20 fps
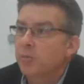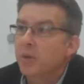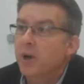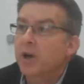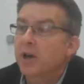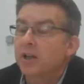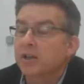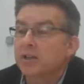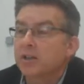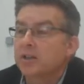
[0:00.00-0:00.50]

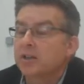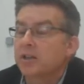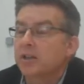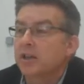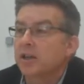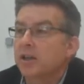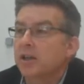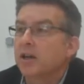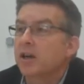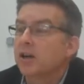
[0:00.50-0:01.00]
but
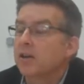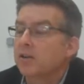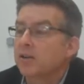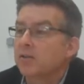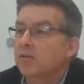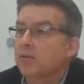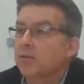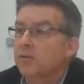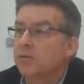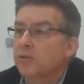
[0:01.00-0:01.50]
a higher
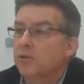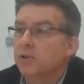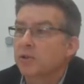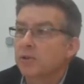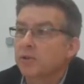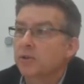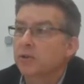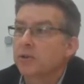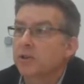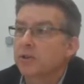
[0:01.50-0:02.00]
level of
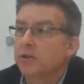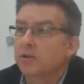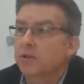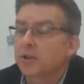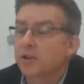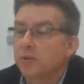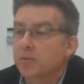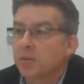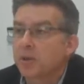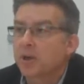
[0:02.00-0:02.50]
security,
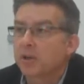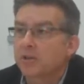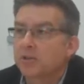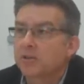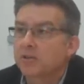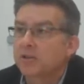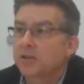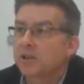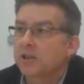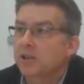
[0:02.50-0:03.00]

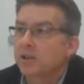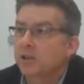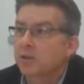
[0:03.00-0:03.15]
transparency,